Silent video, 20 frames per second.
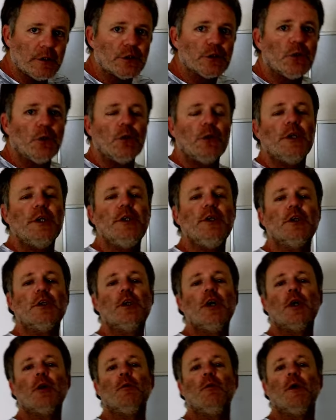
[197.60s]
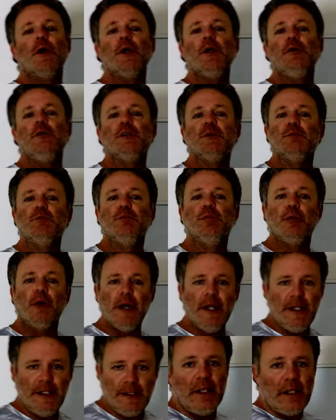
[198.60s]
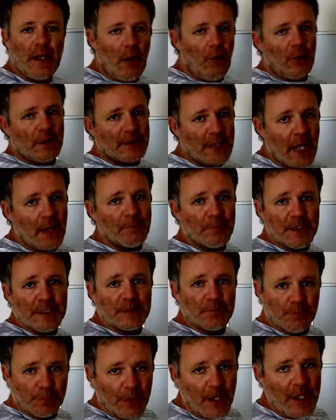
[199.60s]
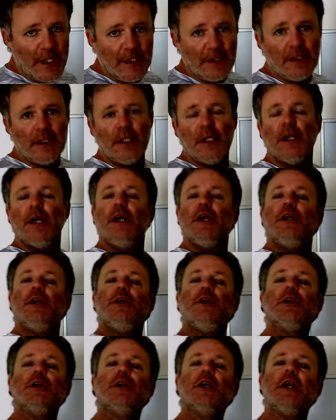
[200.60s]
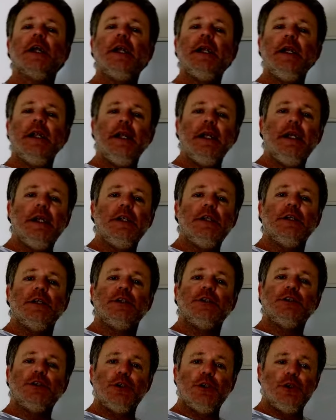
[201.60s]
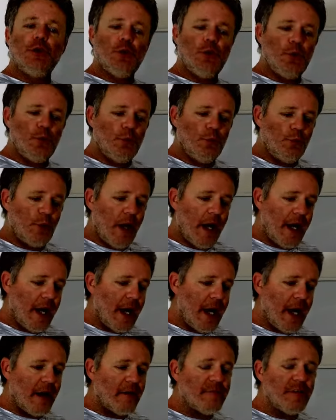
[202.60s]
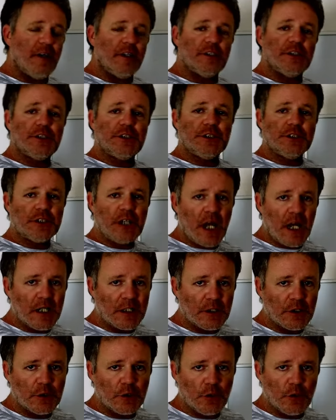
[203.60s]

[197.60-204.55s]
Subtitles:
trolling, you're gonna wanna use braid. Now on top of this braid, you're gonna need to have a shock